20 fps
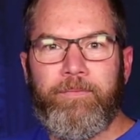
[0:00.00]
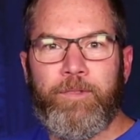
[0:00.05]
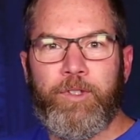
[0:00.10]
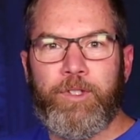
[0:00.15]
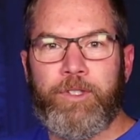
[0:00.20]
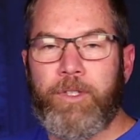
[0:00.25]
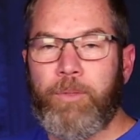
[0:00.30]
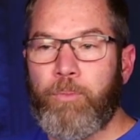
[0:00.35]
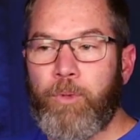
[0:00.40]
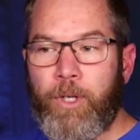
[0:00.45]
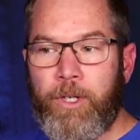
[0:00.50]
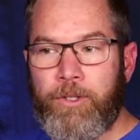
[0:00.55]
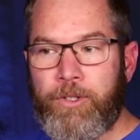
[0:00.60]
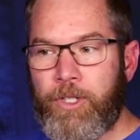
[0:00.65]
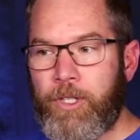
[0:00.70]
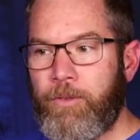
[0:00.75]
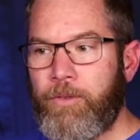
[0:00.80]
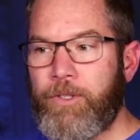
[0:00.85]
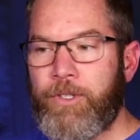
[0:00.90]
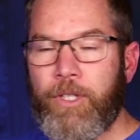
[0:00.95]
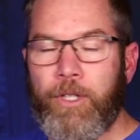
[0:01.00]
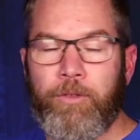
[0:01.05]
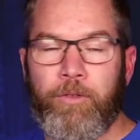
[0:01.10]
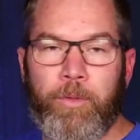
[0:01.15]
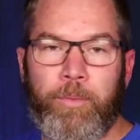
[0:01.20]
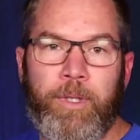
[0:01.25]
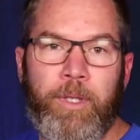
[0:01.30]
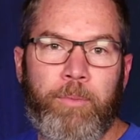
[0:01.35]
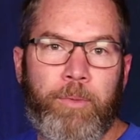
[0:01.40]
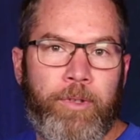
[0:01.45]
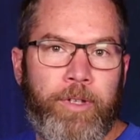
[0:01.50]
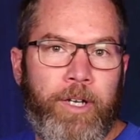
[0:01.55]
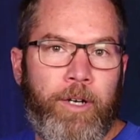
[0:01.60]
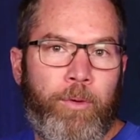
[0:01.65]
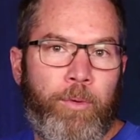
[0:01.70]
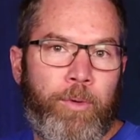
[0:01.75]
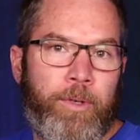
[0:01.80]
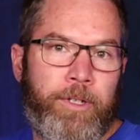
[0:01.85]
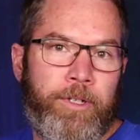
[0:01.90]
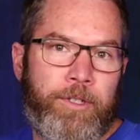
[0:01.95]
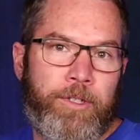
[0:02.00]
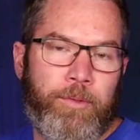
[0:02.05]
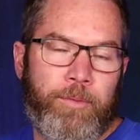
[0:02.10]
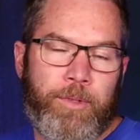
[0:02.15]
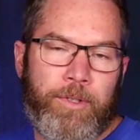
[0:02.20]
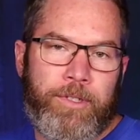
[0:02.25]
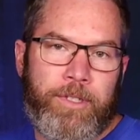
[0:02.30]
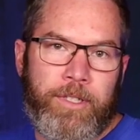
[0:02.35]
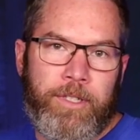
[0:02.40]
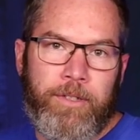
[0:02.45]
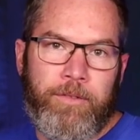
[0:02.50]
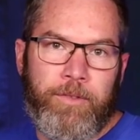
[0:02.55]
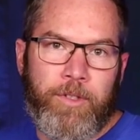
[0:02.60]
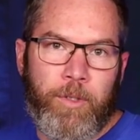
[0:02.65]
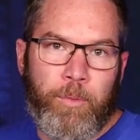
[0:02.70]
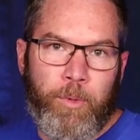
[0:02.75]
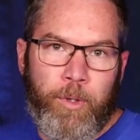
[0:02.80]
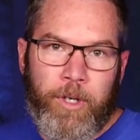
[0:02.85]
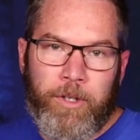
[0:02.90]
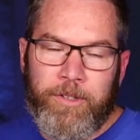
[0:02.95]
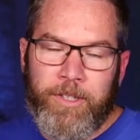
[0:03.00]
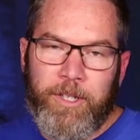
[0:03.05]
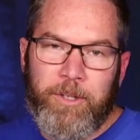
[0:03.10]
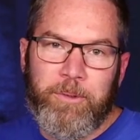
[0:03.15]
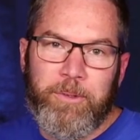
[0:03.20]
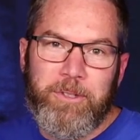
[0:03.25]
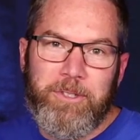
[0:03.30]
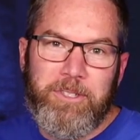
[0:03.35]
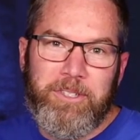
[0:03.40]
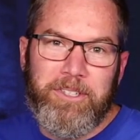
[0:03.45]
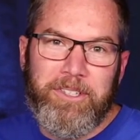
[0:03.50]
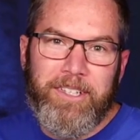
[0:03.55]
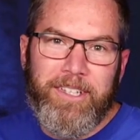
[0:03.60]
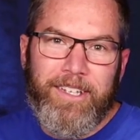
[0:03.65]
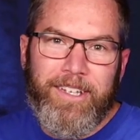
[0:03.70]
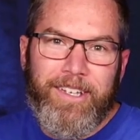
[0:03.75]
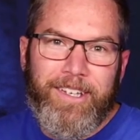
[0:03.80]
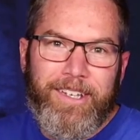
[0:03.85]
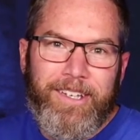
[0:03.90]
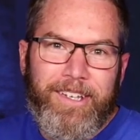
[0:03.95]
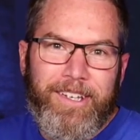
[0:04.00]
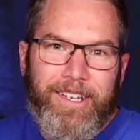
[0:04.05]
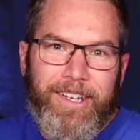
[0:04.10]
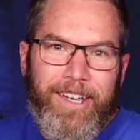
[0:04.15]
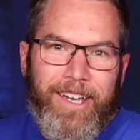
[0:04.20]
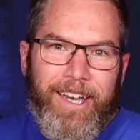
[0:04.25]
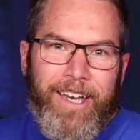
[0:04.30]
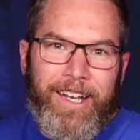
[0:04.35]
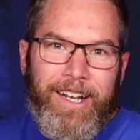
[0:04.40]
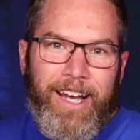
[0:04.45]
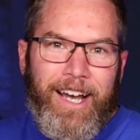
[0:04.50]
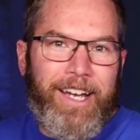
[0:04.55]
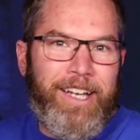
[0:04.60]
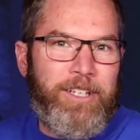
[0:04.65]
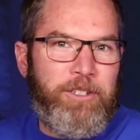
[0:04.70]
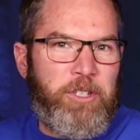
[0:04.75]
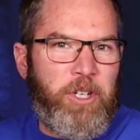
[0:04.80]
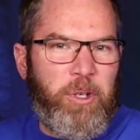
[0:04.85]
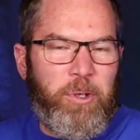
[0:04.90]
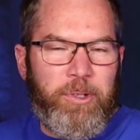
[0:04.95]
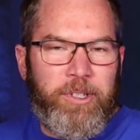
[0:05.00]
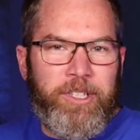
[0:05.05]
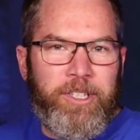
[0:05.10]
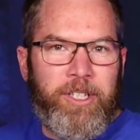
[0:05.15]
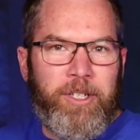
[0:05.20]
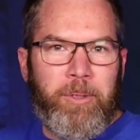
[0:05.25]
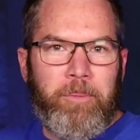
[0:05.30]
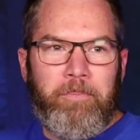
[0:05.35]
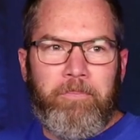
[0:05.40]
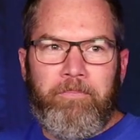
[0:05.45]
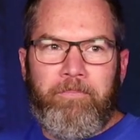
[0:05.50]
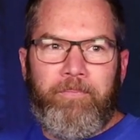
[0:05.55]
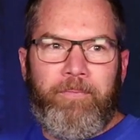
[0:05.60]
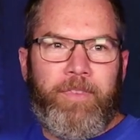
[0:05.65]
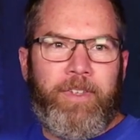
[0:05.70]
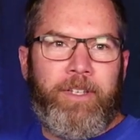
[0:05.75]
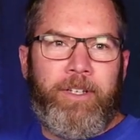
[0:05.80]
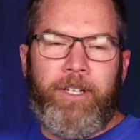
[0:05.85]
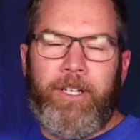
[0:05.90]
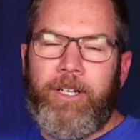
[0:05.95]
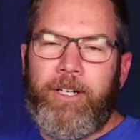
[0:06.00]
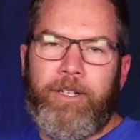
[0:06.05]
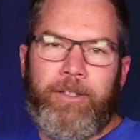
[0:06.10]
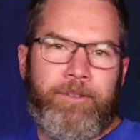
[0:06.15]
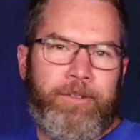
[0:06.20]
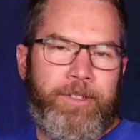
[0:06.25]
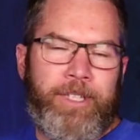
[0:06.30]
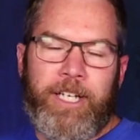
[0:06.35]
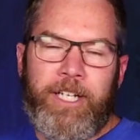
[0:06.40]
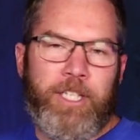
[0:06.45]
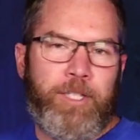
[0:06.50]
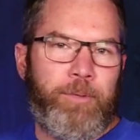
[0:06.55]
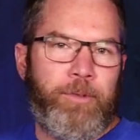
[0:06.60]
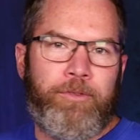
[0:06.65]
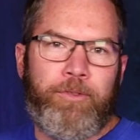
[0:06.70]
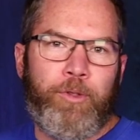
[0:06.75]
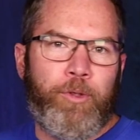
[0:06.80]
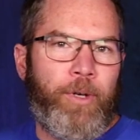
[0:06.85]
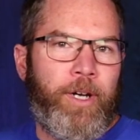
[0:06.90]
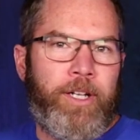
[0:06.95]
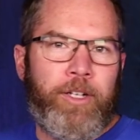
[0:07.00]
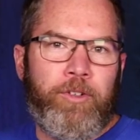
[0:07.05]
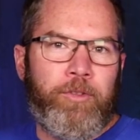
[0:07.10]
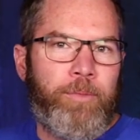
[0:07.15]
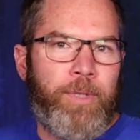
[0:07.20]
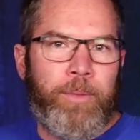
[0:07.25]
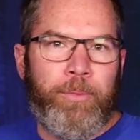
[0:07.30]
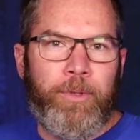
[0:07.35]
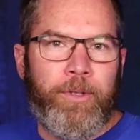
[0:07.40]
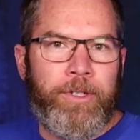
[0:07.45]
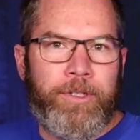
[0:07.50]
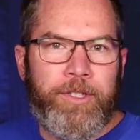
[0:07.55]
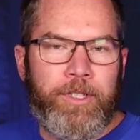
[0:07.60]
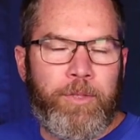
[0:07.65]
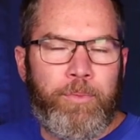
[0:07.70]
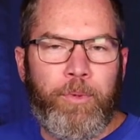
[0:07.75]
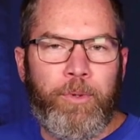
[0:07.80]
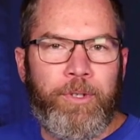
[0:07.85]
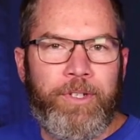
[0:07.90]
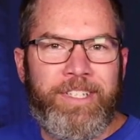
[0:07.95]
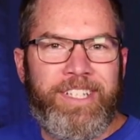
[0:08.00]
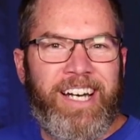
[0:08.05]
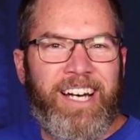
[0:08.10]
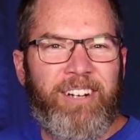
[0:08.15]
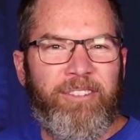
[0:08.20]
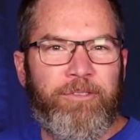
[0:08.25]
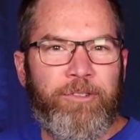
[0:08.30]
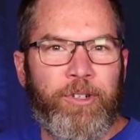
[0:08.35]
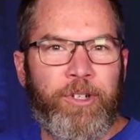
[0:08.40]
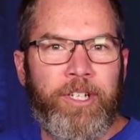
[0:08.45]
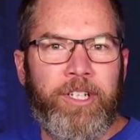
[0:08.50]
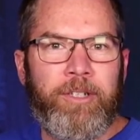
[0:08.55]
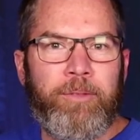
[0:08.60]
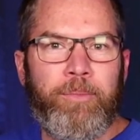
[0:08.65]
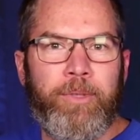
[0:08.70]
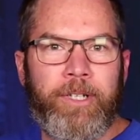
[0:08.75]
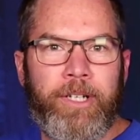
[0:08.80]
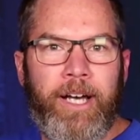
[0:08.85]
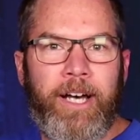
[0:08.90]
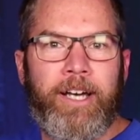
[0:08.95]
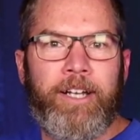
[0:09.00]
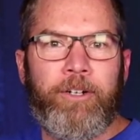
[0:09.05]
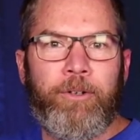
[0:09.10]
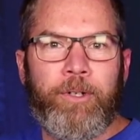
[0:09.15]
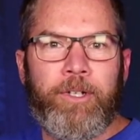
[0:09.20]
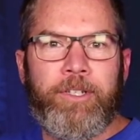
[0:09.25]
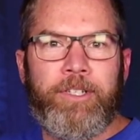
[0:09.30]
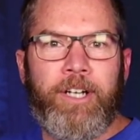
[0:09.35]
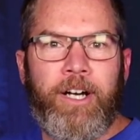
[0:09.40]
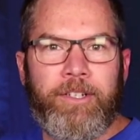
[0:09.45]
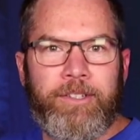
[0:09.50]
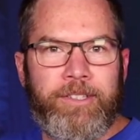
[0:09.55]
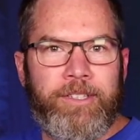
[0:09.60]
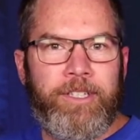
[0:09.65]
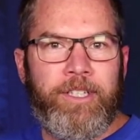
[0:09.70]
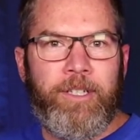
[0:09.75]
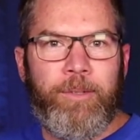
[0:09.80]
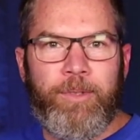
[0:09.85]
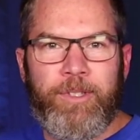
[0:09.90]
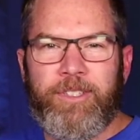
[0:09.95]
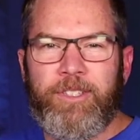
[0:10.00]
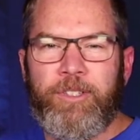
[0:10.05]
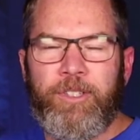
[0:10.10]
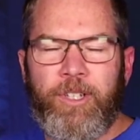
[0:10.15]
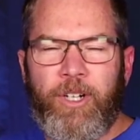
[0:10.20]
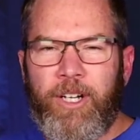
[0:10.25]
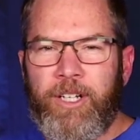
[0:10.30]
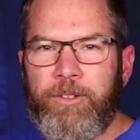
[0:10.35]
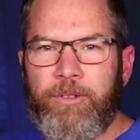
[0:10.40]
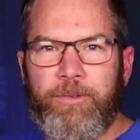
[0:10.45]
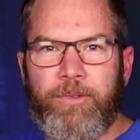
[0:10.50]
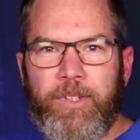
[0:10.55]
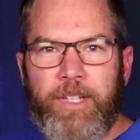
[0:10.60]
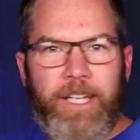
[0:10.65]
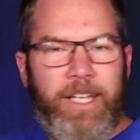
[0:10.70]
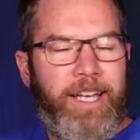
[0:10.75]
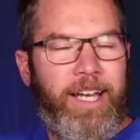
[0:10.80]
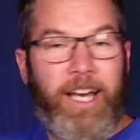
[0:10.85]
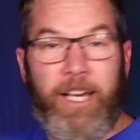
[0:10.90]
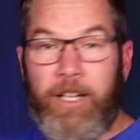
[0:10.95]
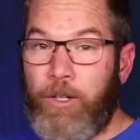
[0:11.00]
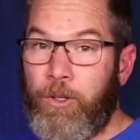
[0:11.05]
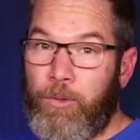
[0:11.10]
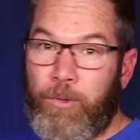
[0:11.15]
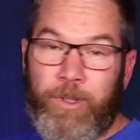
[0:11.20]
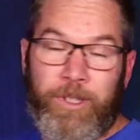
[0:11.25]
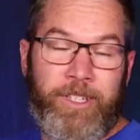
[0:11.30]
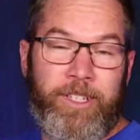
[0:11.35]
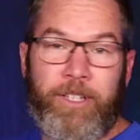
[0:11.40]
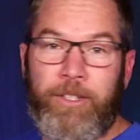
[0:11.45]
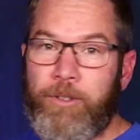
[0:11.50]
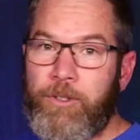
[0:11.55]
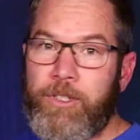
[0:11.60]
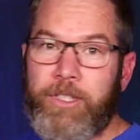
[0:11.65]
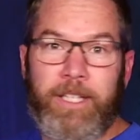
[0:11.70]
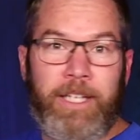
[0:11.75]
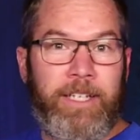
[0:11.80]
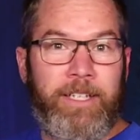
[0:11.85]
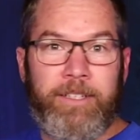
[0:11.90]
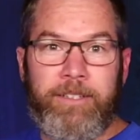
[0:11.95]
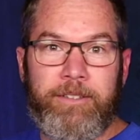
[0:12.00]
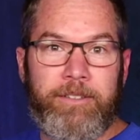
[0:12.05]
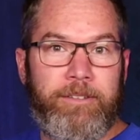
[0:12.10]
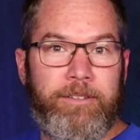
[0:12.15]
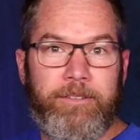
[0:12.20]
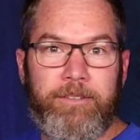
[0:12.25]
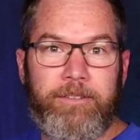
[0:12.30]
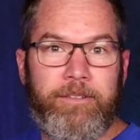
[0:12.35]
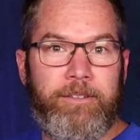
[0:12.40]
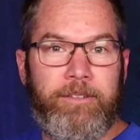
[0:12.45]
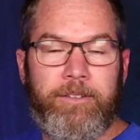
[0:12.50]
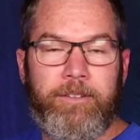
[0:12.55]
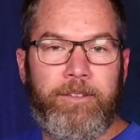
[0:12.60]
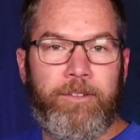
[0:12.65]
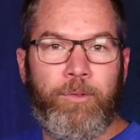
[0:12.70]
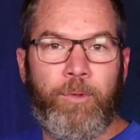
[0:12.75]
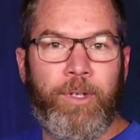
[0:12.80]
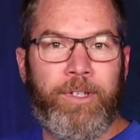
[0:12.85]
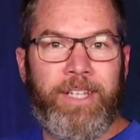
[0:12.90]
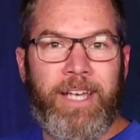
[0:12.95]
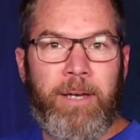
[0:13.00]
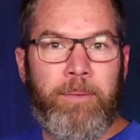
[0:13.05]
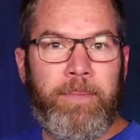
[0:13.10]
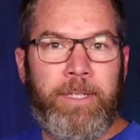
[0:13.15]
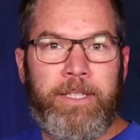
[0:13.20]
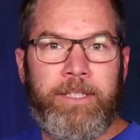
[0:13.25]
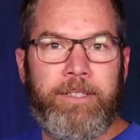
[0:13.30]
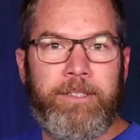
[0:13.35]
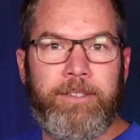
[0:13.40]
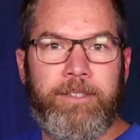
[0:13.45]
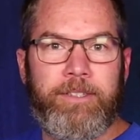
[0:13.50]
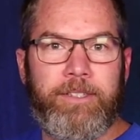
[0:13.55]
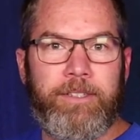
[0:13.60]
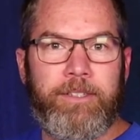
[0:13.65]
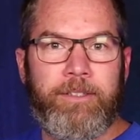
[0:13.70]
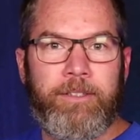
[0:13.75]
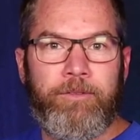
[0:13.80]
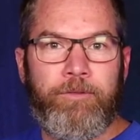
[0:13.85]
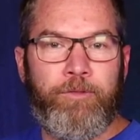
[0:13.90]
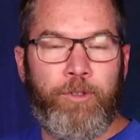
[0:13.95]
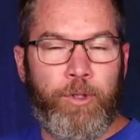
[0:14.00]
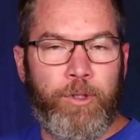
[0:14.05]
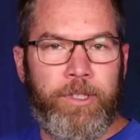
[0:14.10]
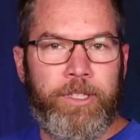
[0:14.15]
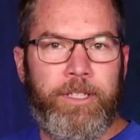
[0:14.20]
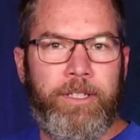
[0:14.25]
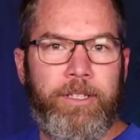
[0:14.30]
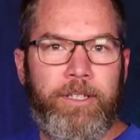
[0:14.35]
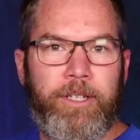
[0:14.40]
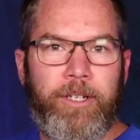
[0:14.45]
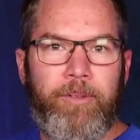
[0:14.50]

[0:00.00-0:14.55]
just a prayer service over people that wanted to receive their prayer language. And I had told him, days before, I don't remember at this point in time frame, but I had already talked to him and said, I don't really understand what that means fully,